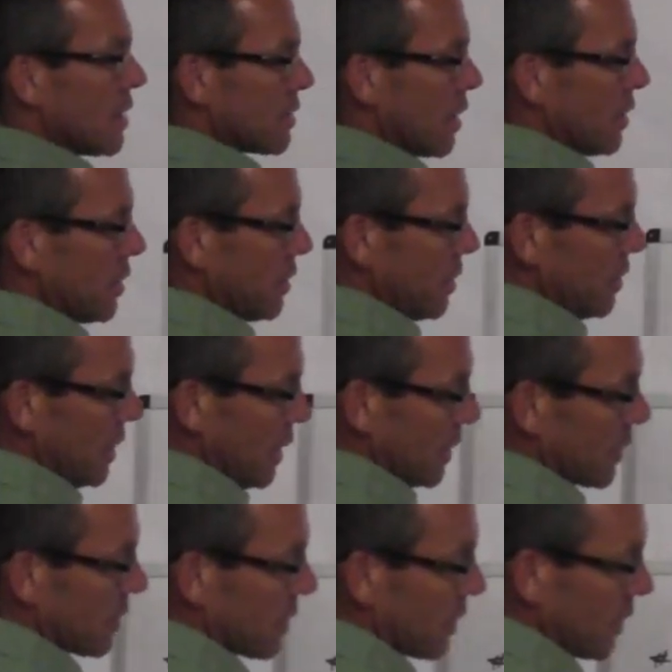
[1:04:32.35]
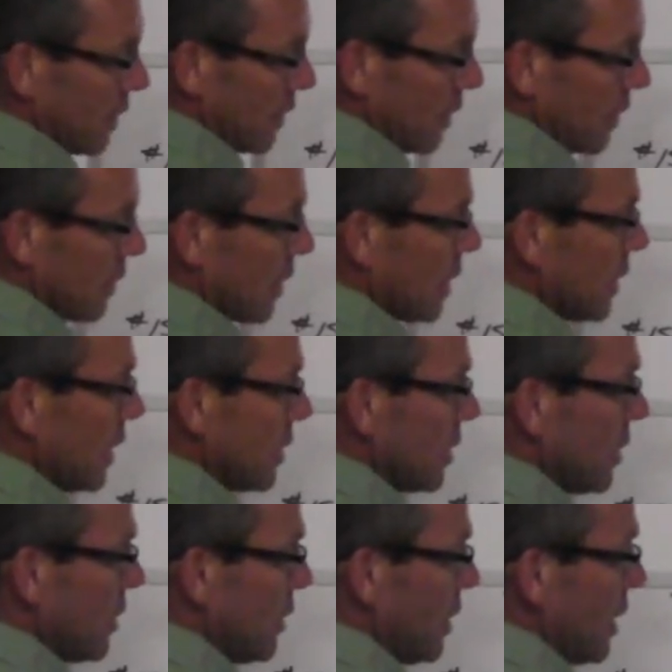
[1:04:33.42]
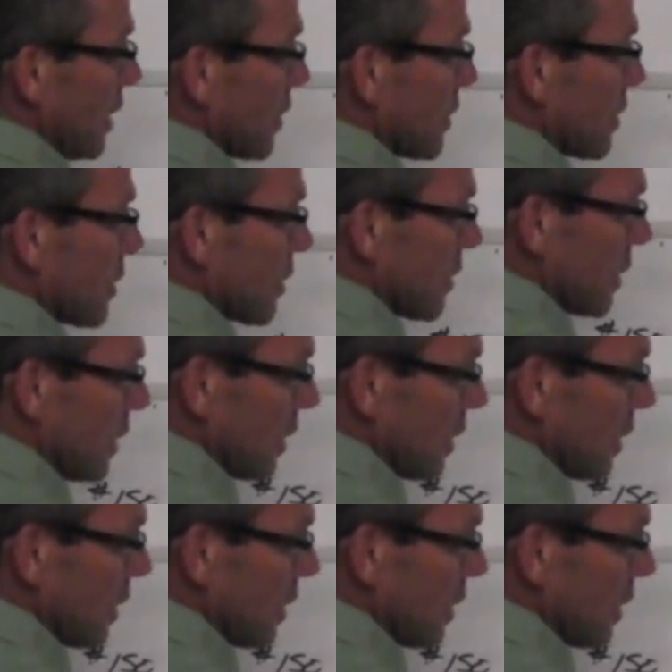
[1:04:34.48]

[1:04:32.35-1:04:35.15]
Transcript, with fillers: So you do this. And then you do this.